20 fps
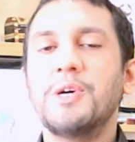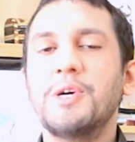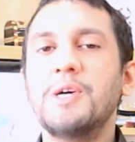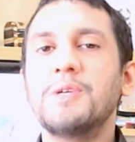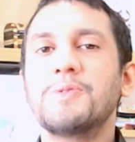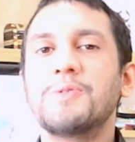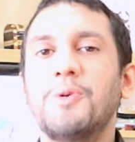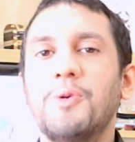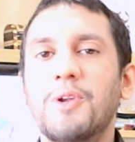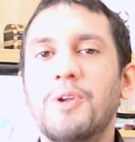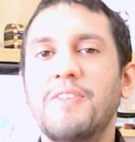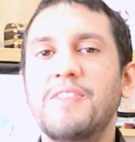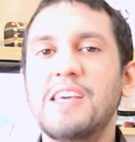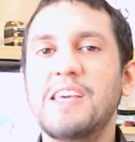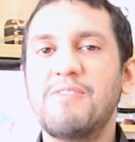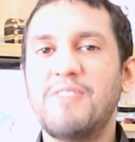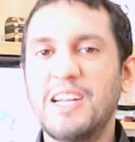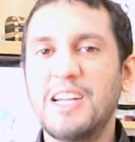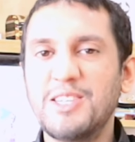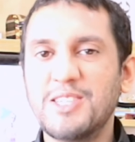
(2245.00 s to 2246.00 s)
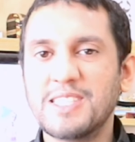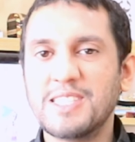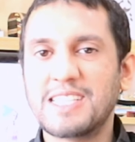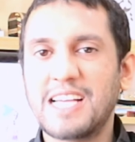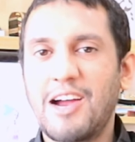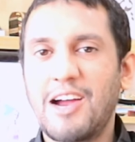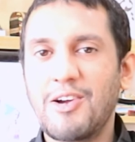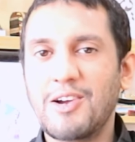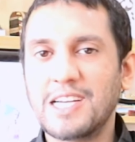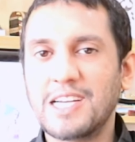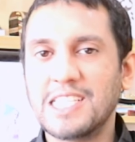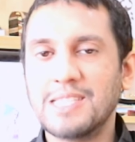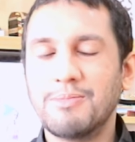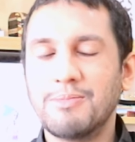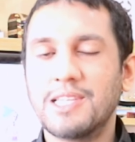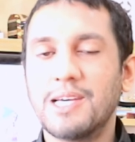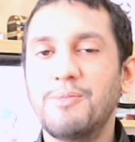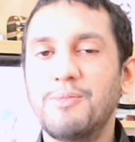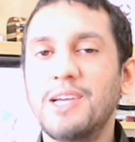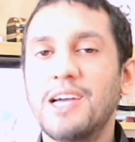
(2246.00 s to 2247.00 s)
those were all of the Avengers characters,
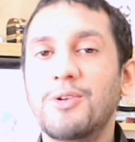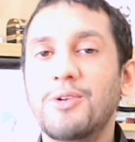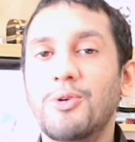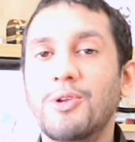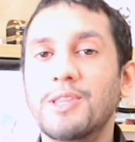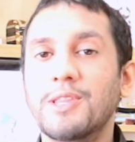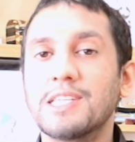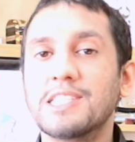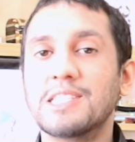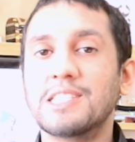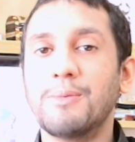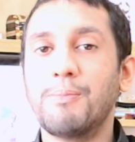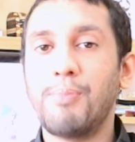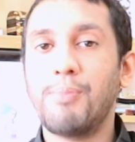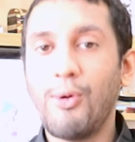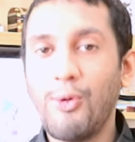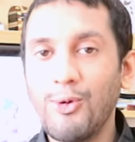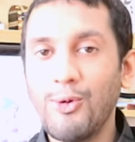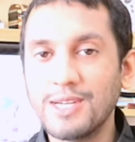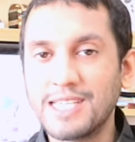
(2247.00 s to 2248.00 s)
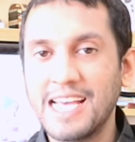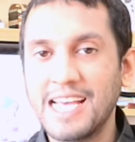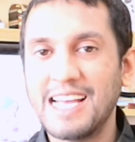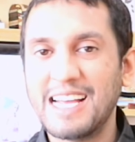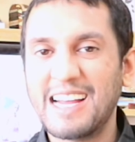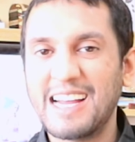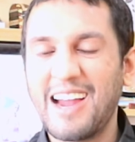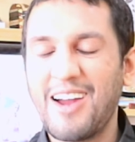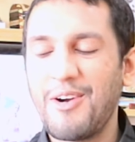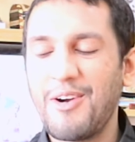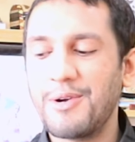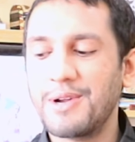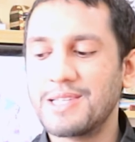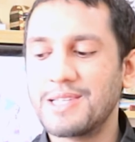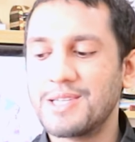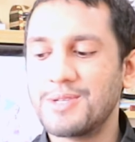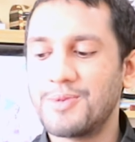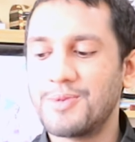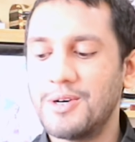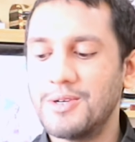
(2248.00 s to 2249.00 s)
but then we had all of the supporting characters
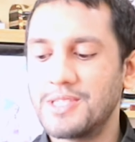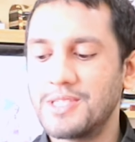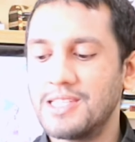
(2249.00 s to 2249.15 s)
as well.